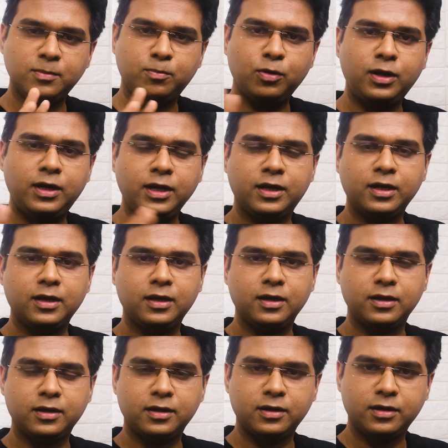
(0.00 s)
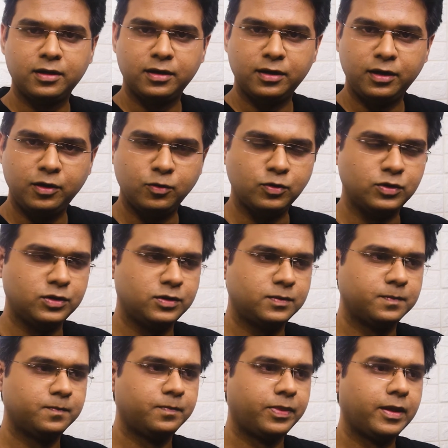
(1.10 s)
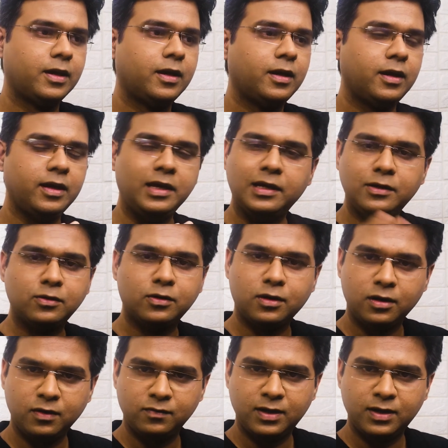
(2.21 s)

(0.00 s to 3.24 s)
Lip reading: political news. Ignore all of